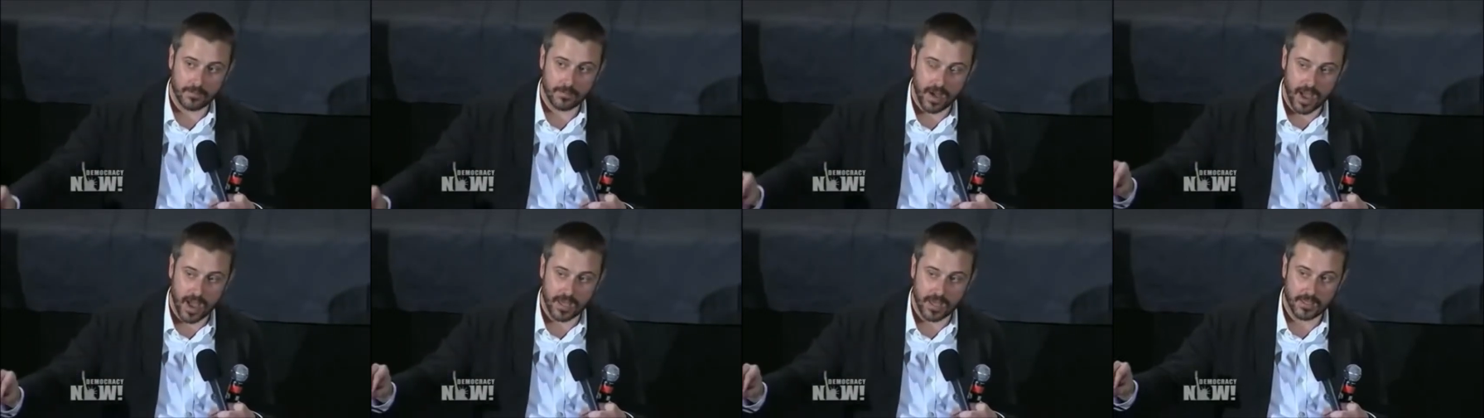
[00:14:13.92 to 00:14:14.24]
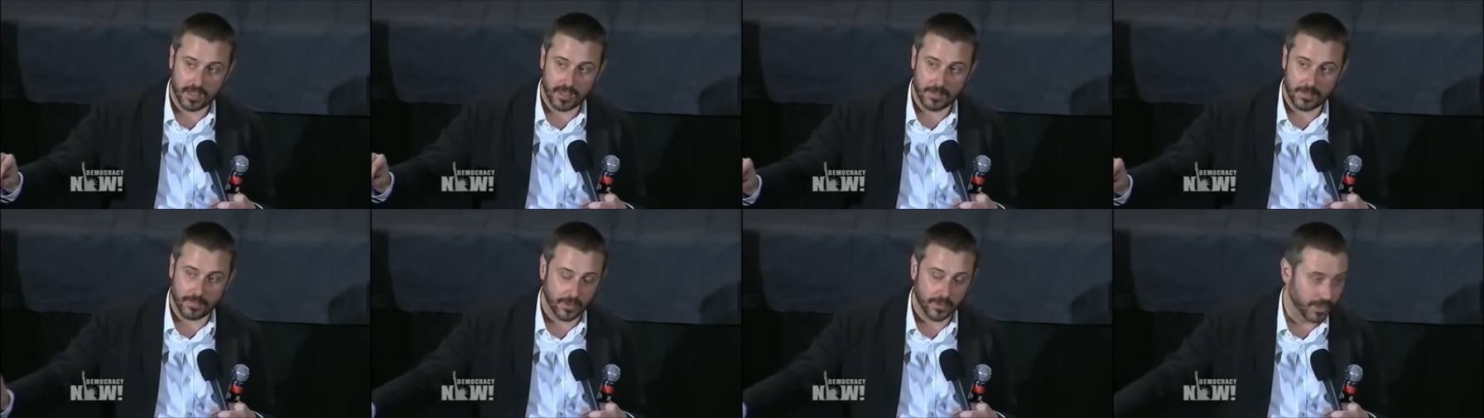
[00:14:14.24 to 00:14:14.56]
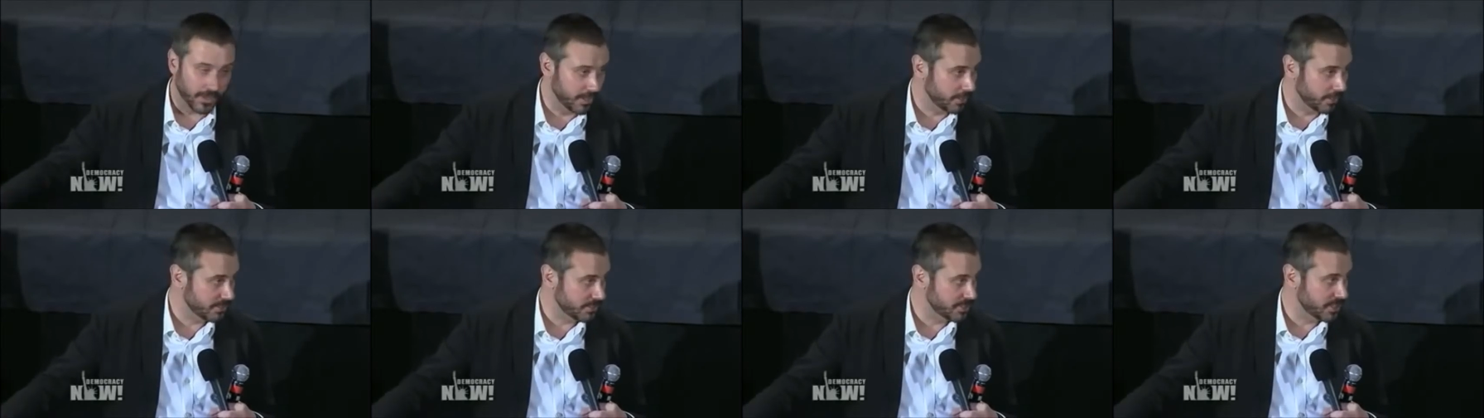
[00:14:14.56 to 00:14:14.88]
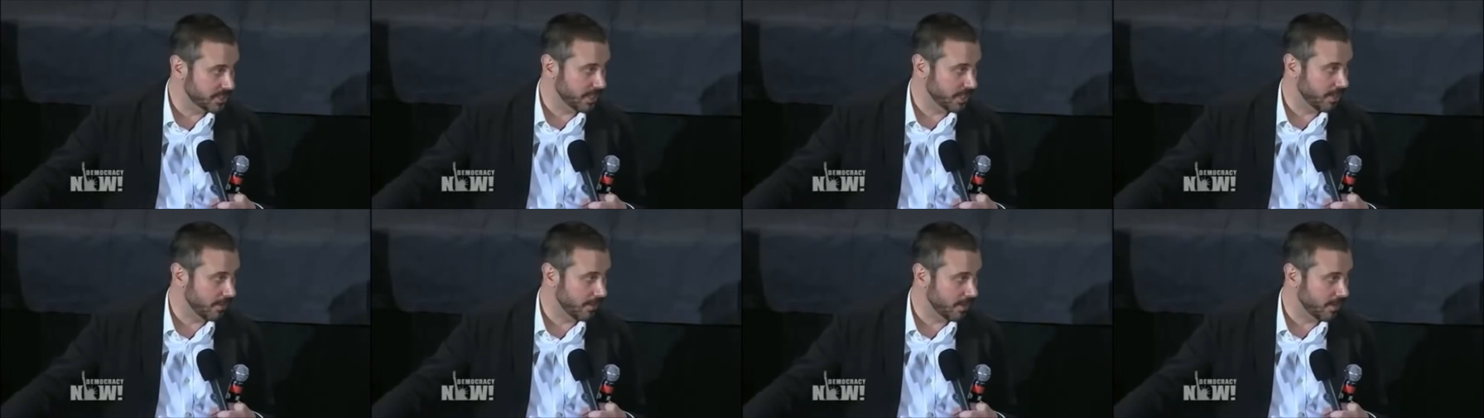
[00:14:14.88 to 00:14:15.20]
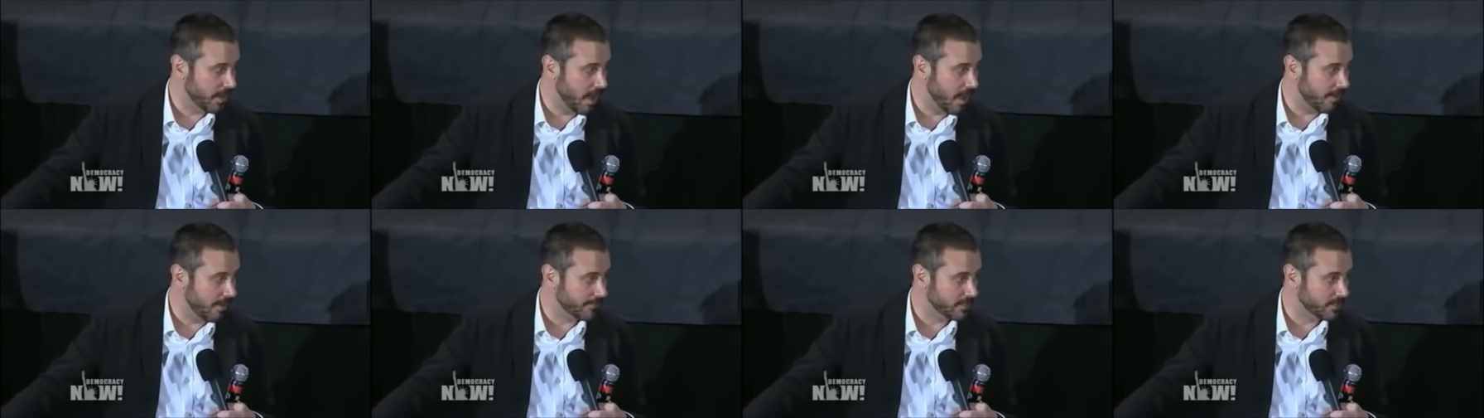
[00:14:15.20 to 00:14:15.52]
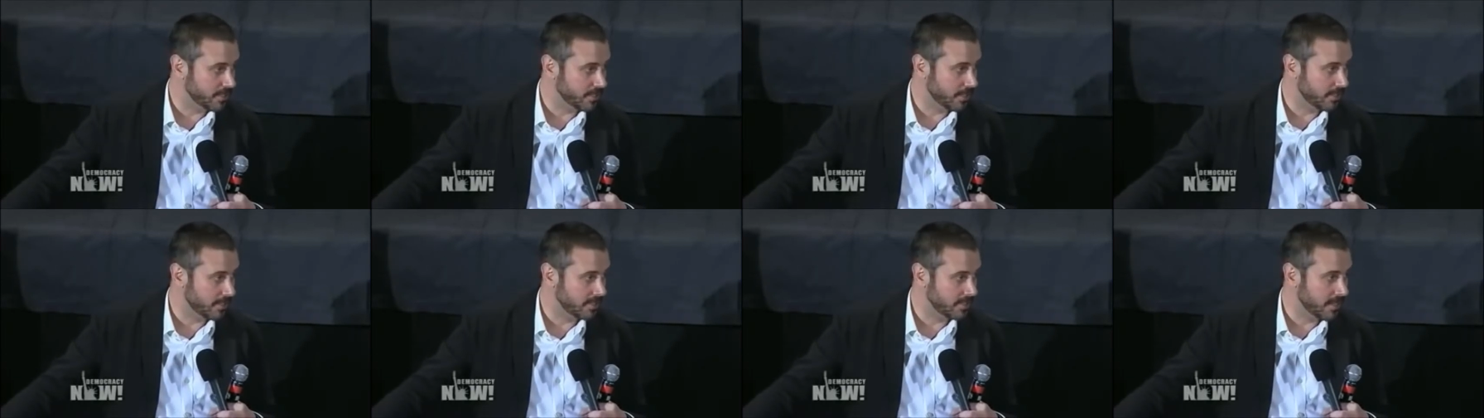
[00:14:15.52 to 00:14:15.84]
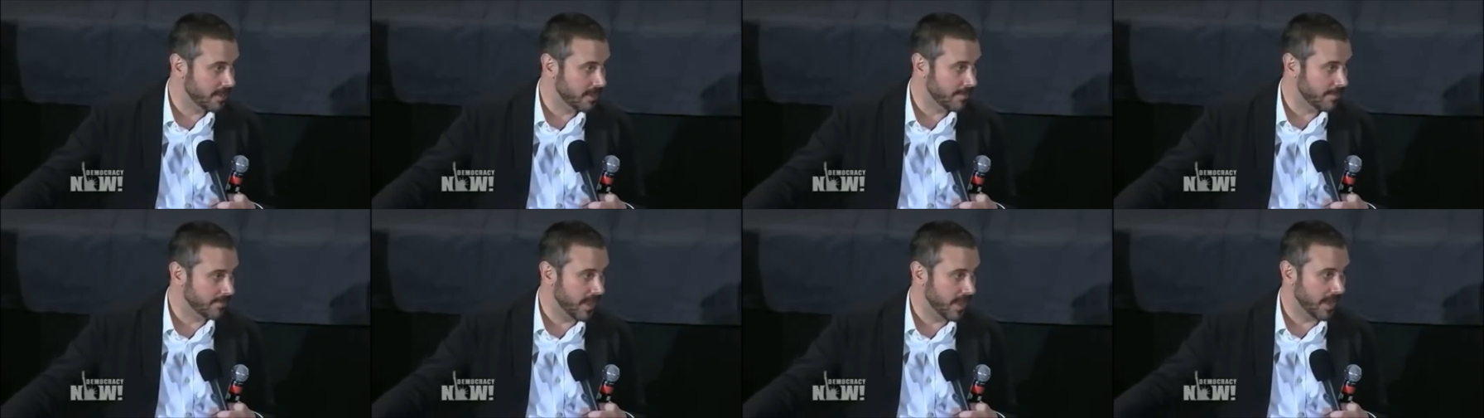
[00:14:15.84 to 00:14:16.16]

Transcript: by the political security officers,